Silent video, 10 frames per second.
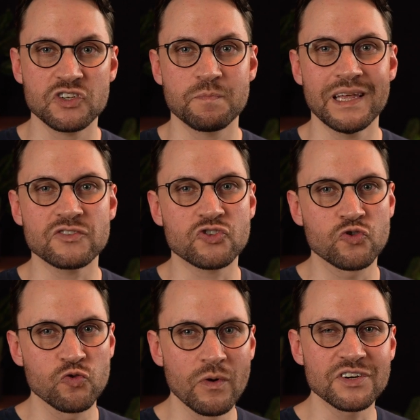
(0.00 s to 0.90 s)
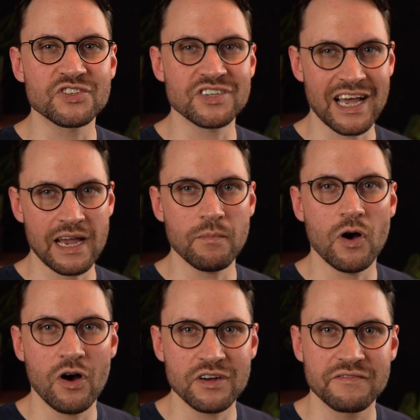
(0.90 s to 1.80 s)
spent too much time
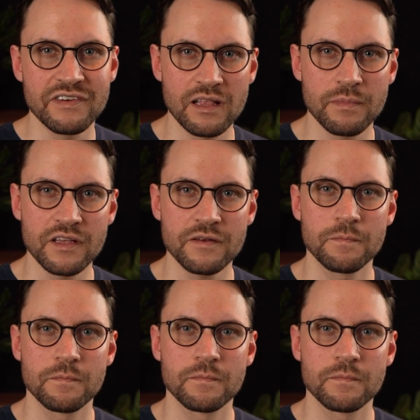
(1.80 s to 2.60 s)
on developing it.